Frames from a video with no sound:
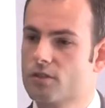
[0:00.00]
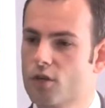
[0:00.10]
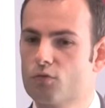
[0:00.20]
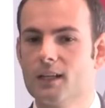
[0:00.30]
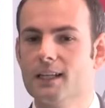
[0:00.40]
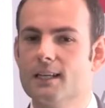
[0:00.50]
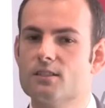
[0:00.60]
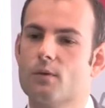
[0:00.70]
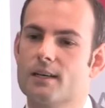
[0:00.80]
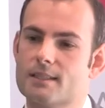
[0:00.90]
So you really need
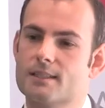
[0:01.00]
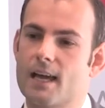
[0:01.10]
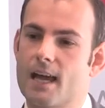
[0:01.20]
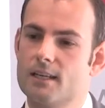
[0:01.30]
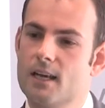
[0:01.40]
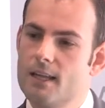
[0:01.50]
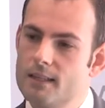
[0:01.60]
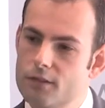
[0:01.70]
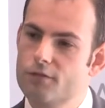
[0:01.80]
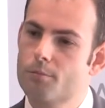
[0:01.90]
to understand
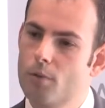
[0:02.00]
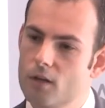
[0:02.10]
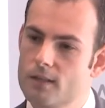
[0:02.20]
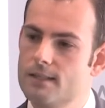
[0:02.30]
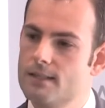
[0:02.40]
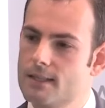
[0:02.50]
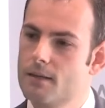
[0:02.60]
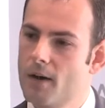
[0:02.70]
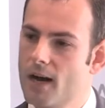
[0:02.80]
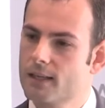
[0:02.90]
the different policies in
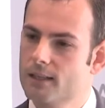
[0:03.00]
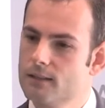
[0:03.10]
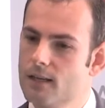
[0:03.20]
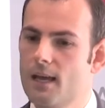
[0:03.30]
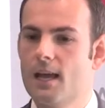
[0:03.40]
the market,